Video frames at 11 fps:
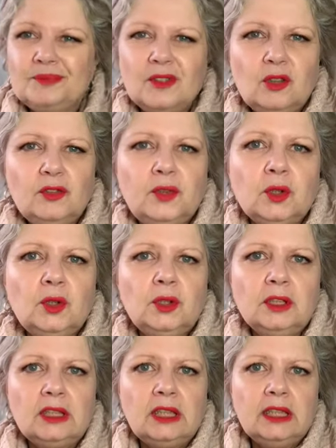
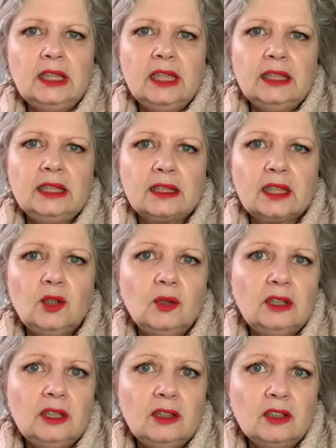unfortunately Lene Tricot
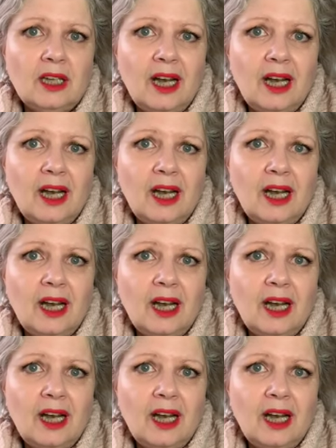did not